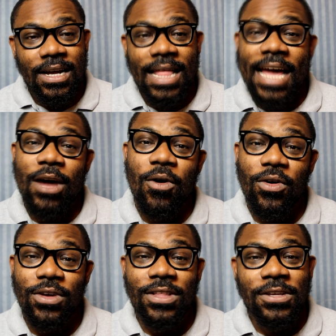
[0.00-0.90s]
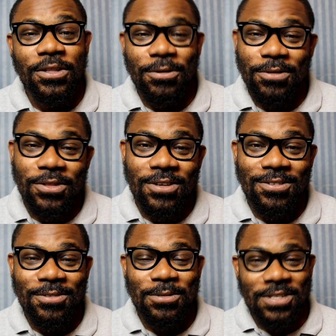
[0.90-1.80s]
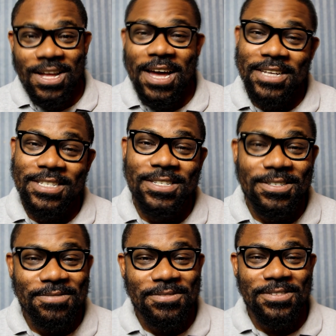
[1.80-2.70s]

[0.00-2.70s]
like, oh, it was nice